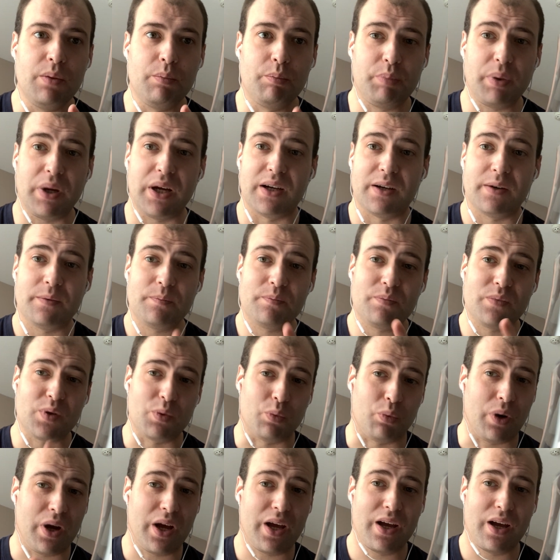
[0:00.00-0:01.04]
But
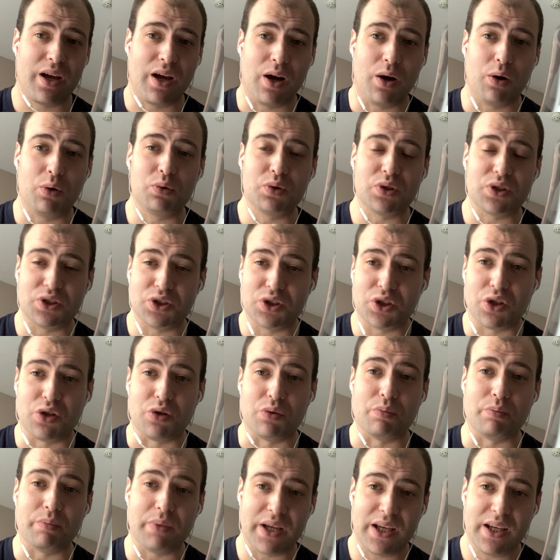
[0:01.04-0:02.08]
where old and new
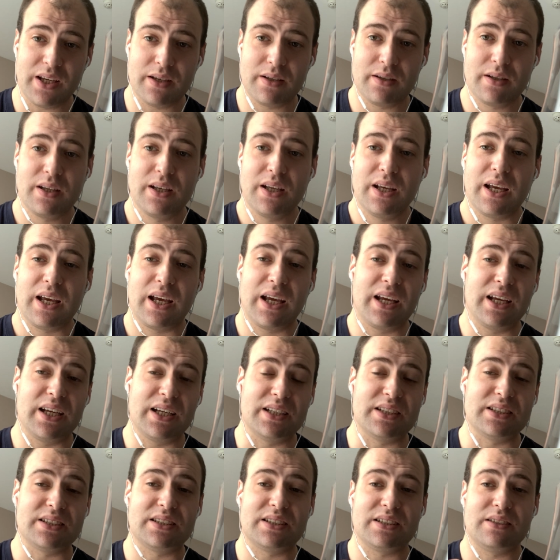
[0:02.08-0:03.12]
meet
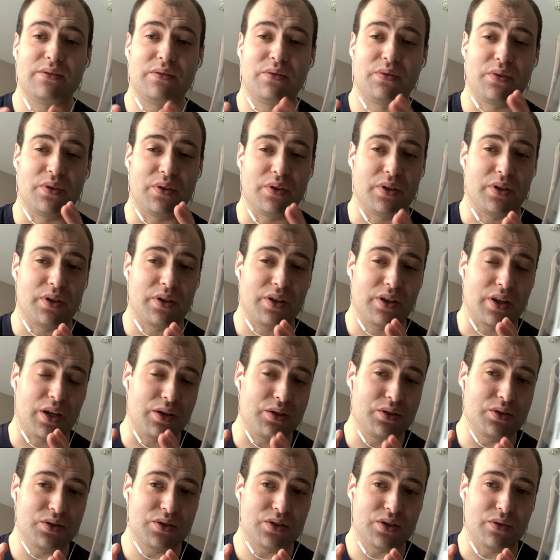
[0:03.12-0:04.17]
is, for
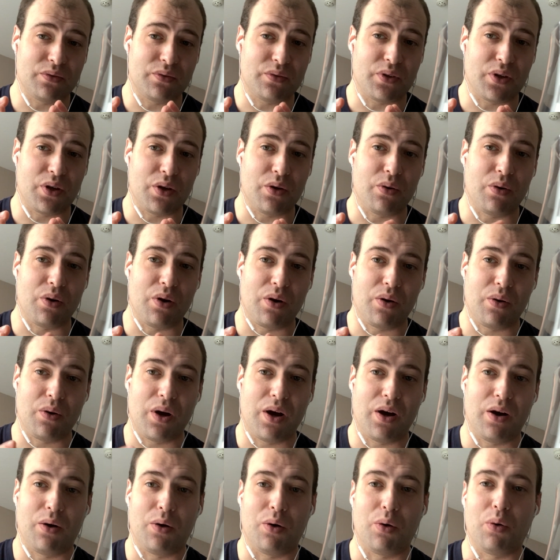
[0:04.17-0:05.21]
those of you who
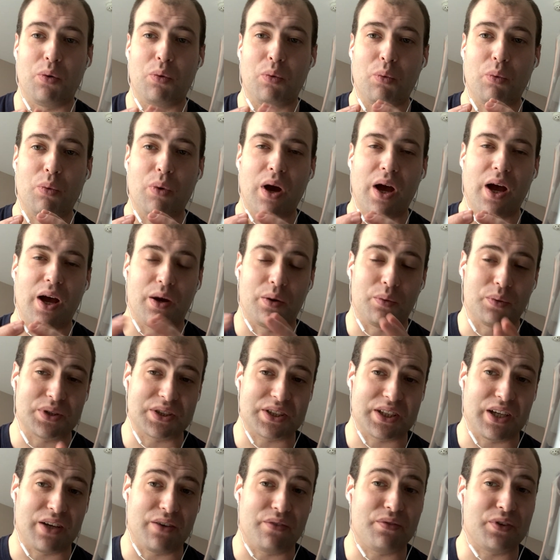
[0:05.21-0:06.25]
are
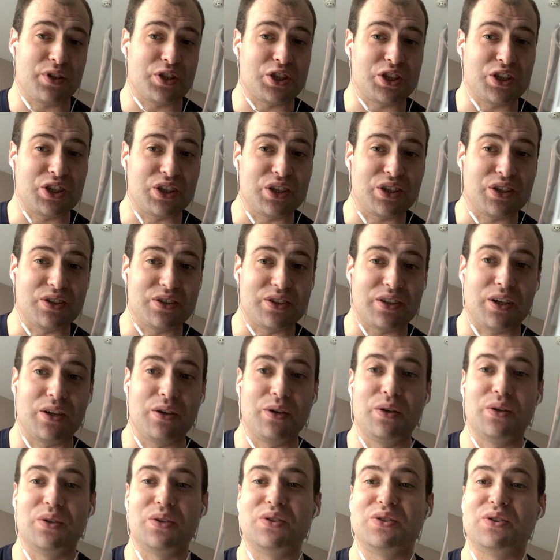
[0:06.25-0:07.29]
whiskey
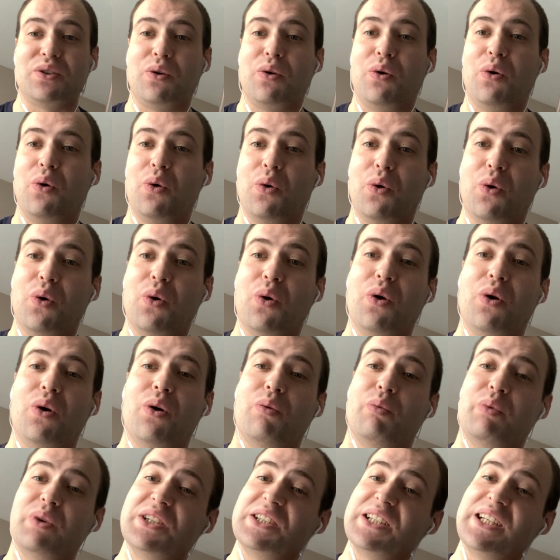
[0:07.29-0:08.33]
aficionados or
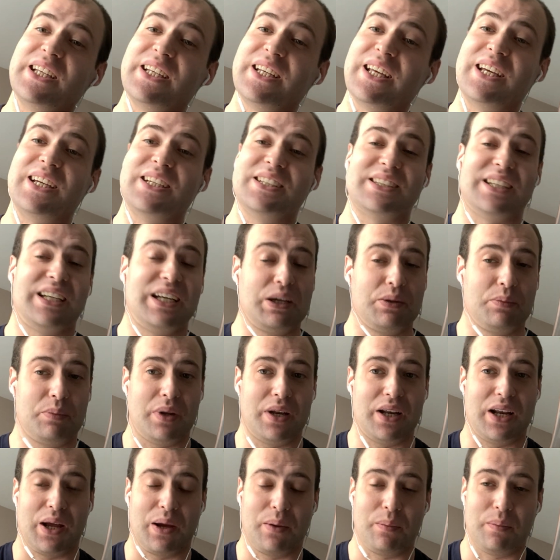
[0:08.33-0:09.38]
whiskey geeks a little
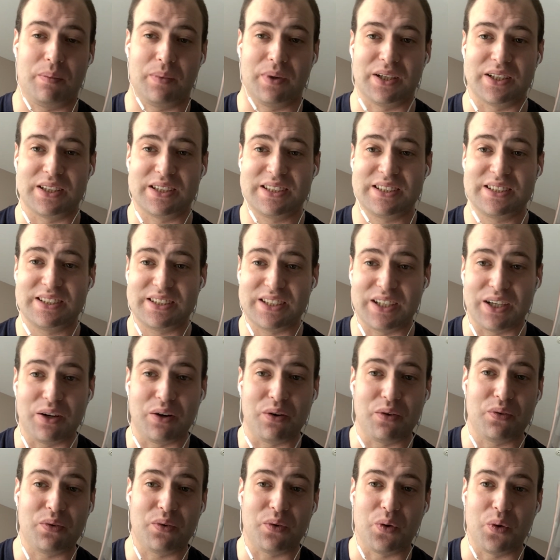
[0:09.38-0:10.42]
bit like
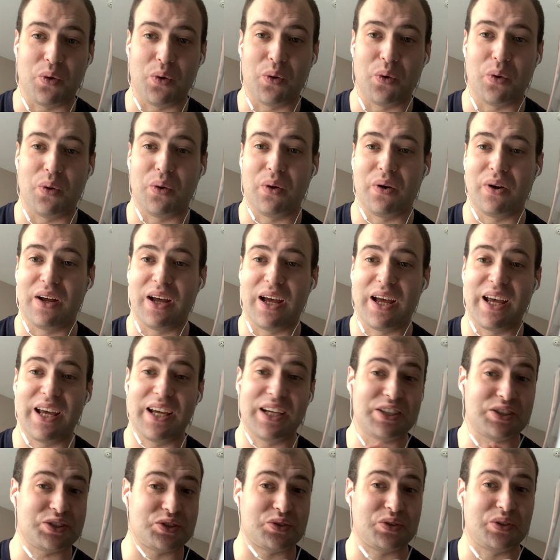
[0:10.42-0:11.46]
myself, or
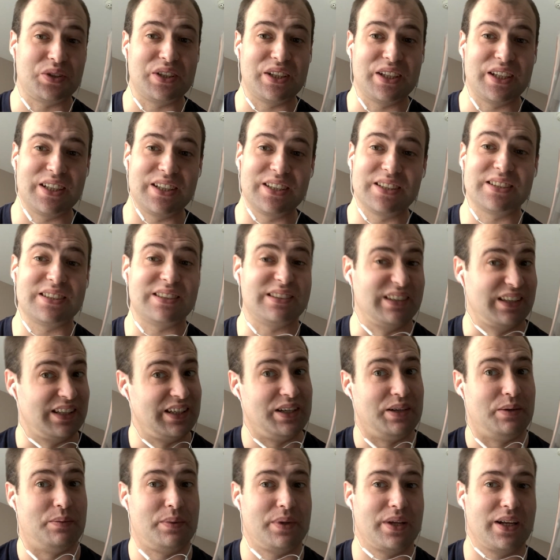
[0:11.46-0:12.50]
history nerds a
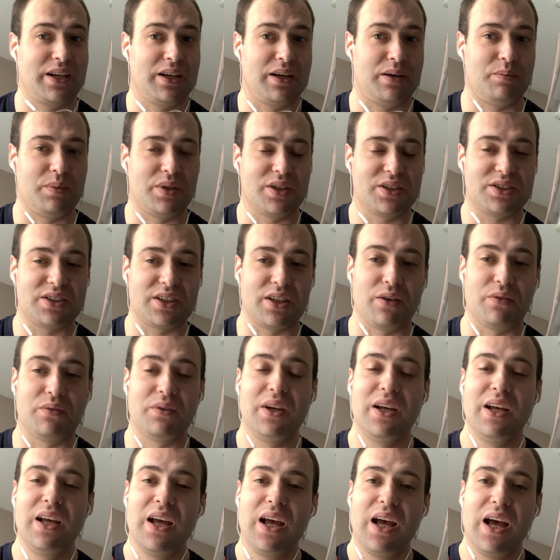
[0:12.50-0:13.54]
little bit like
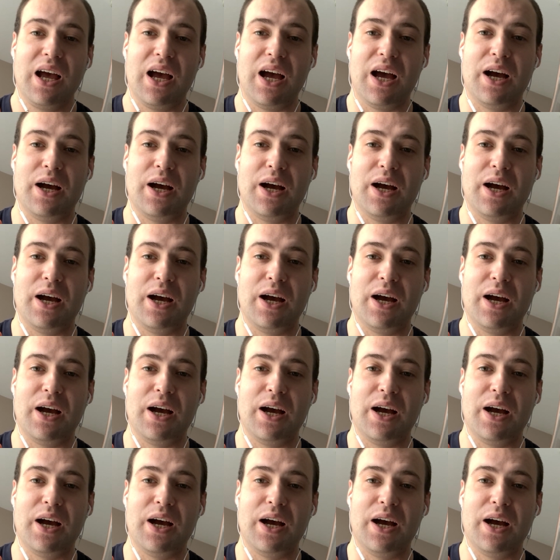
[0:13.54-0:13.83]
myself,